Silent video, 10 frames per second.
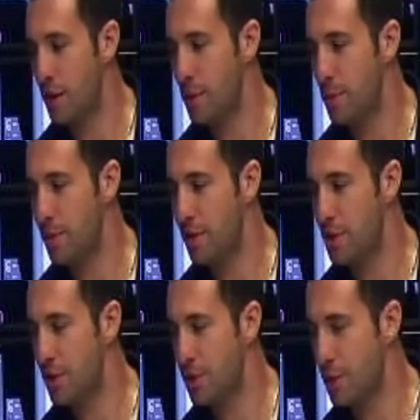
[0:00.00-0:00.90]
Let me
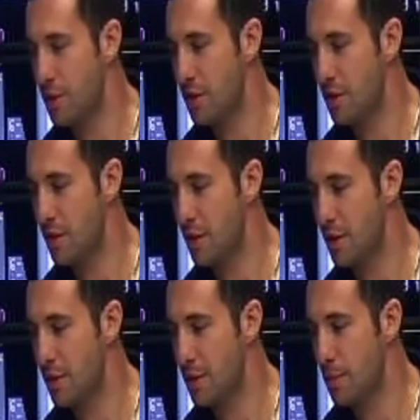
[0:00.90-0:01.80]
position freeze this here
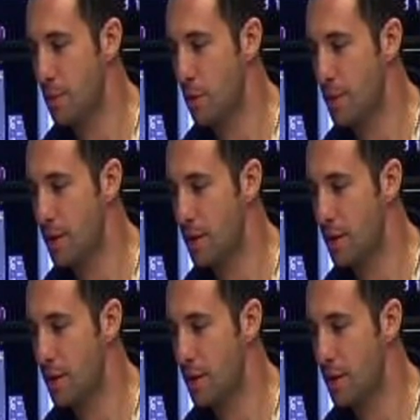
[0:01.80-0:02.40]
for a moment.